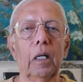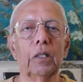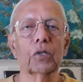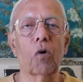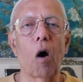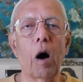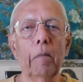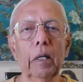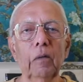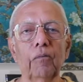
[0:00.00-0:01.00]
It's
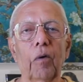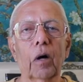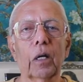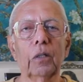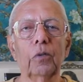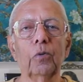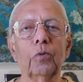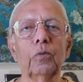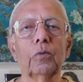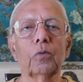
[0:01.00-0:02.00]
common for
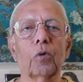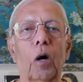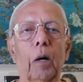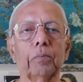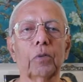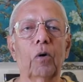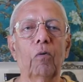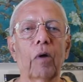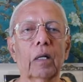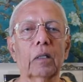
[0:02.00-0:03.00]
Hindus to
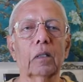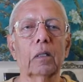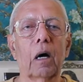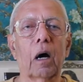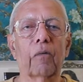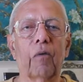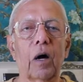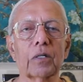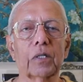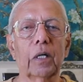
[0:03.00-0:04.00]
observe Vrat or
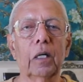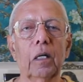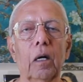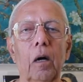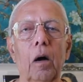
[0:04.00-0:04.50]
fasting